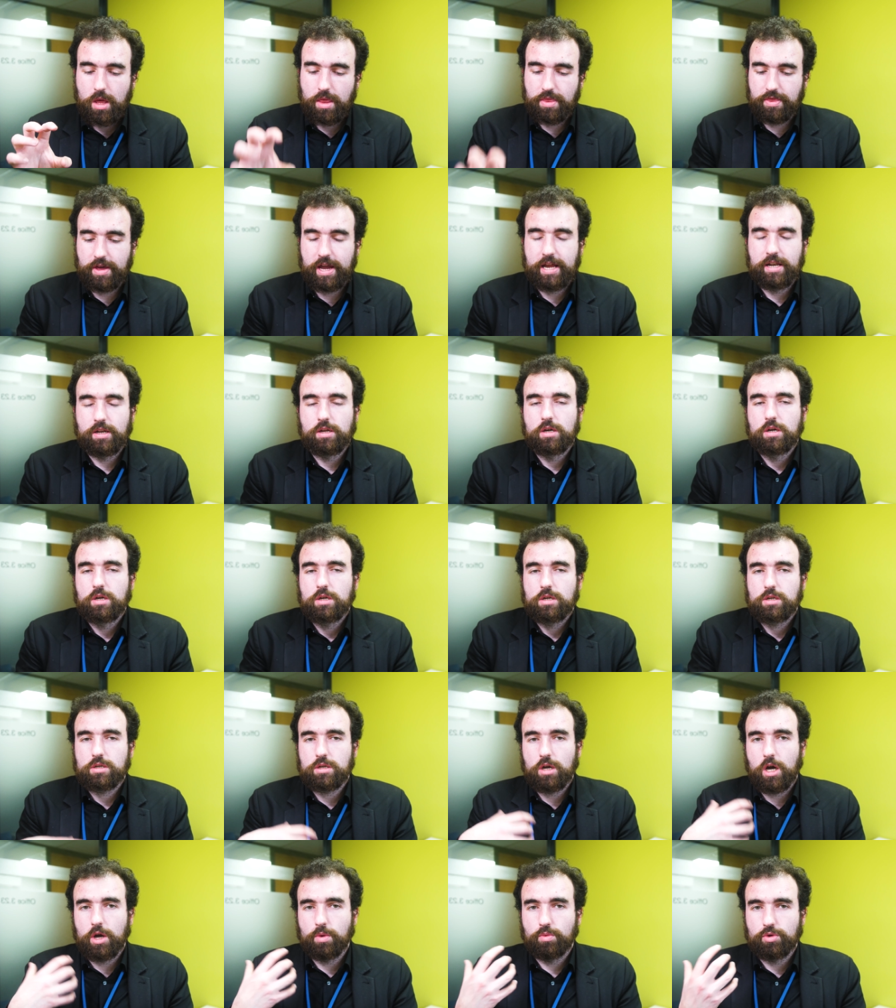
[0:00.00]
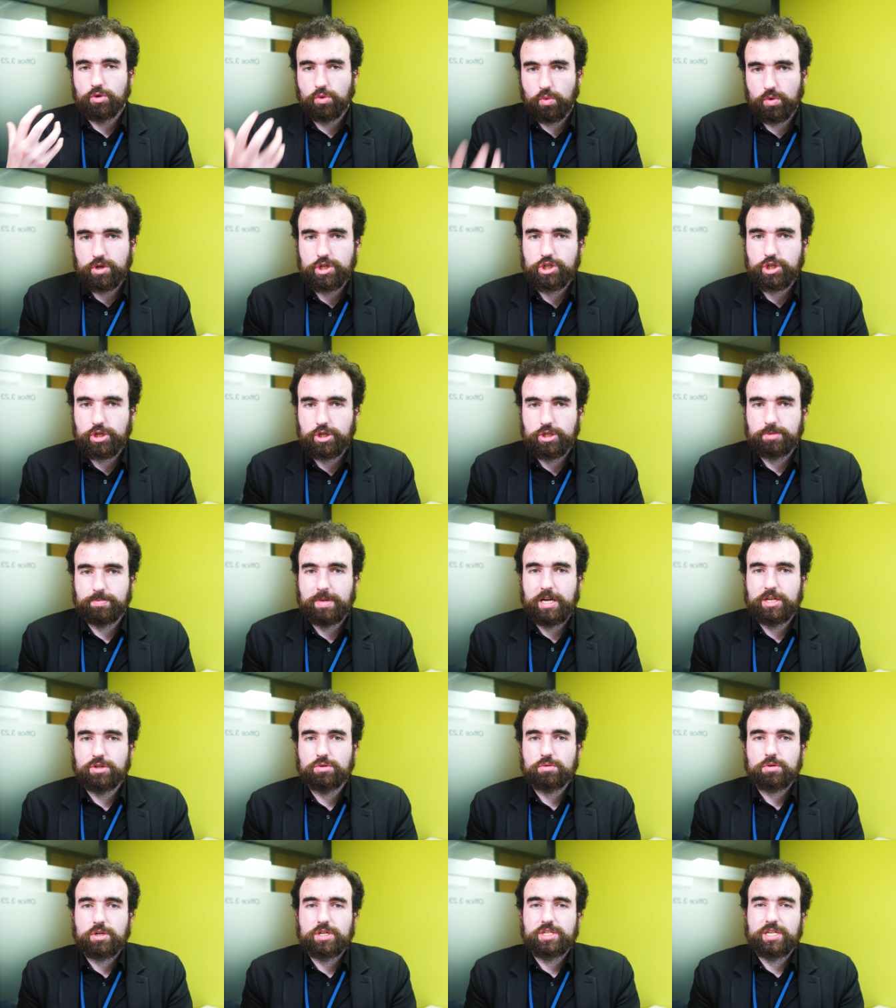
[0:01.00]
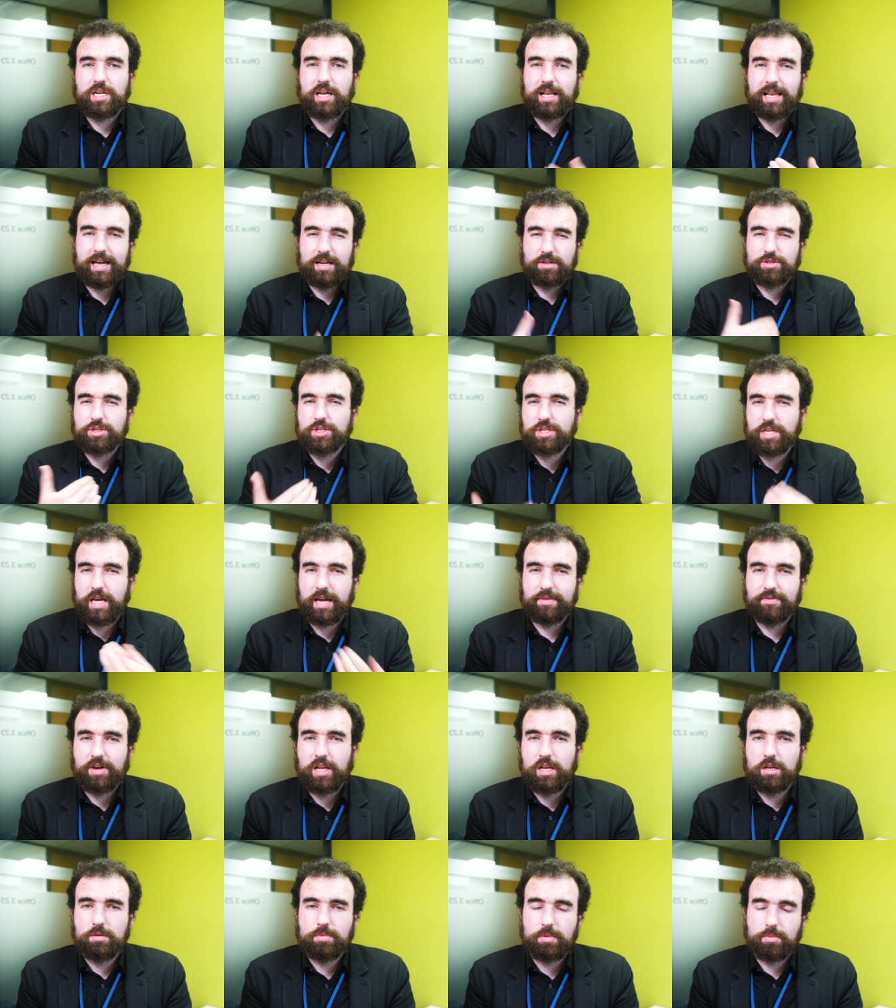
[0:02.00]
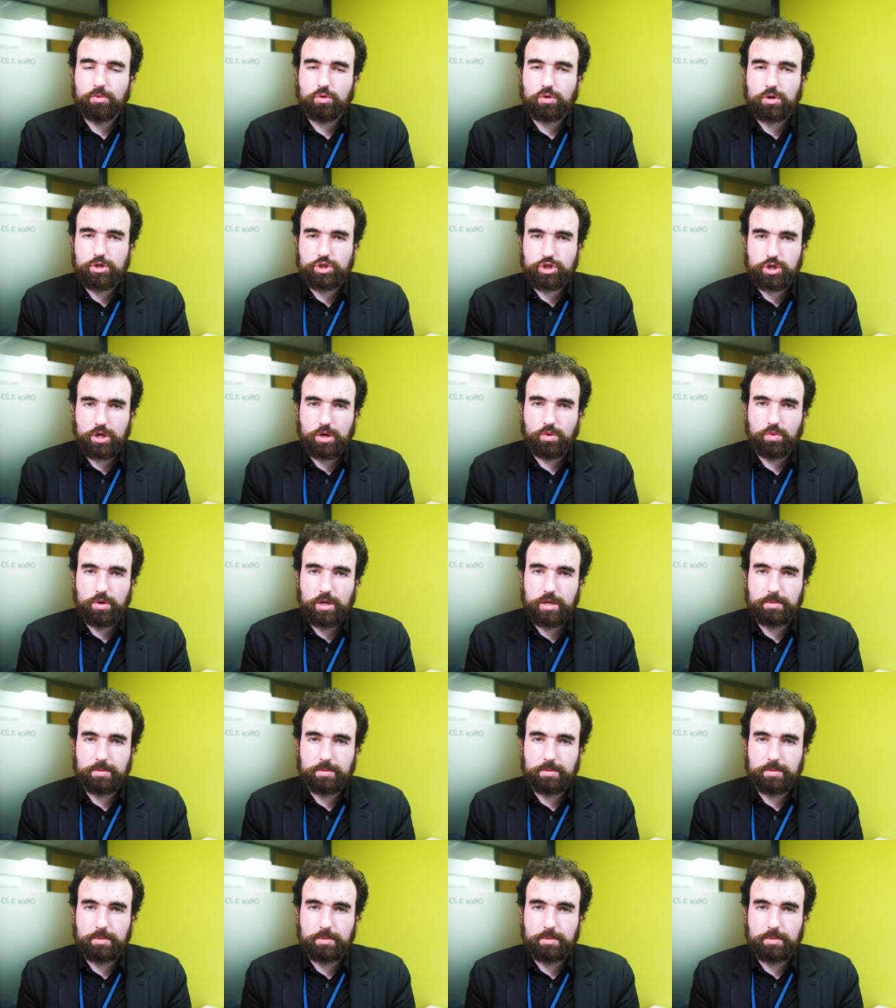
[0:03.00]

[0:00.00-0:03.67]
then I would always choose manual, because it allows you to have a little bit more control,